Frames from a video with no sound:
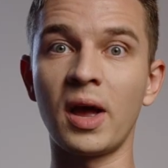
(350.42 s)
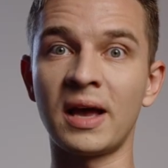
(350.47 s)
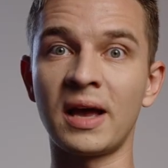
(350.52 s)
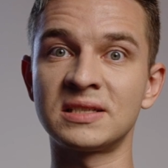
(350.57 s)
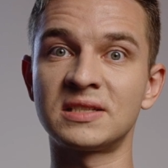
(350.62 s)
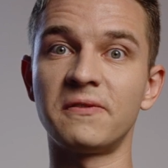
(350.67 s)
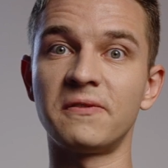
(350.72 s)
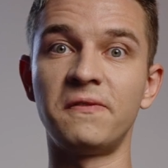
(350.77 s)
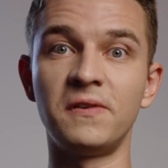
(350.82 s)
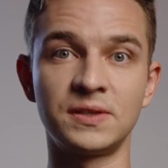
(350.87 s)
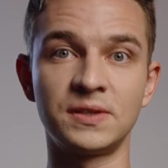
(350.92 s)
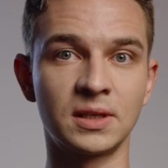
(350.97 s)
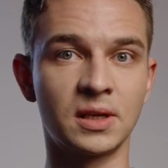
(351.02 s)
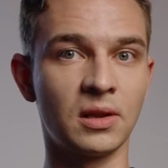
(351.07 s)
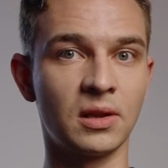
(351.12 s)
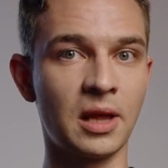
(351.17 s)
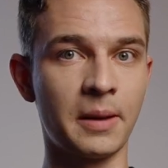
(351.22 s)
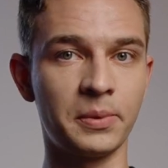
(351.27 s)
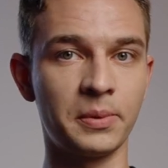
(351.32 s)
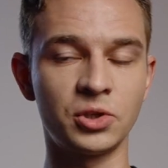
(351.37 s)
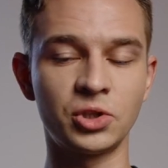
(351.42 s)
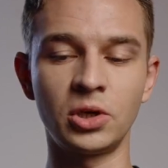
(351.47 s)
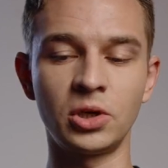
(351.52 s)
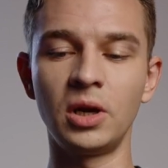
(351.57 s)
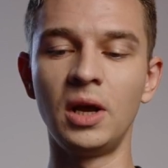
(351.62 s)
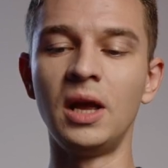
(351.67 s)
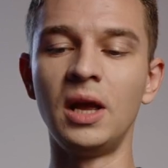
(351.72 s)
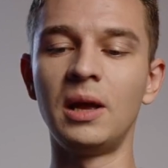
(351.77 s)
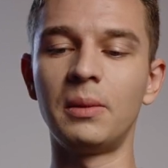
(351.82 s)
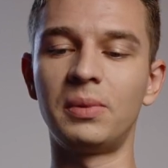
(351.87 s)
has physical aperture,
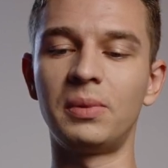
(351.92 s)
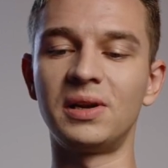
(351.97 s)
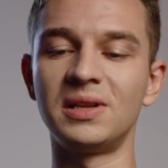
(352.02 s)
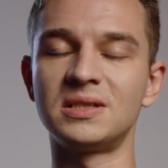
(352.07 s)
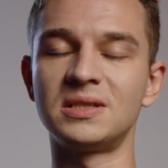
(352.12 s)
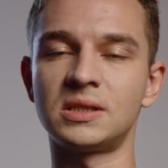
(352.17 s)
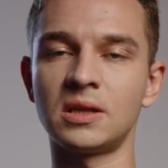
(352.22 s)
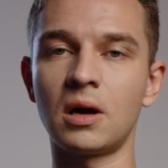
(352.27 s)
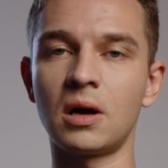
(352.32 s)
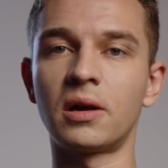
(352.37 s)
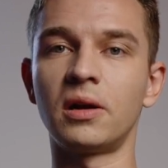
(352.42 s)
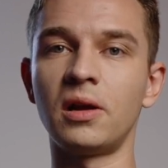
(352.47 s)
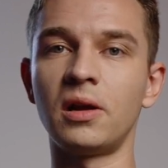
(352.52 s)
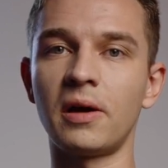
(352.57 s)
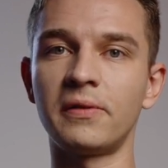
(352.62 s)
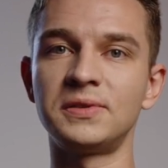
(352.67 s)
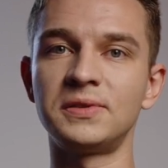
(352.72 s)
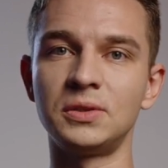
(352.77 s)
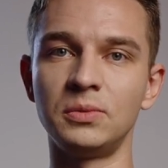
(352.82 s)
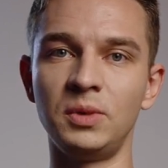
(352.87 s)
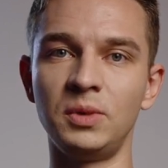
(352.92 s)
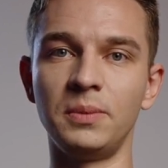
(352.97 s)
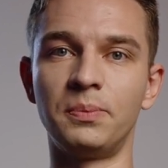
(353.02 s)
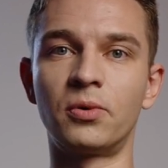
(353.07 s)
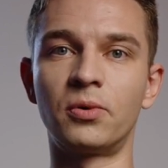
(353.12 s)
but it's not enough to be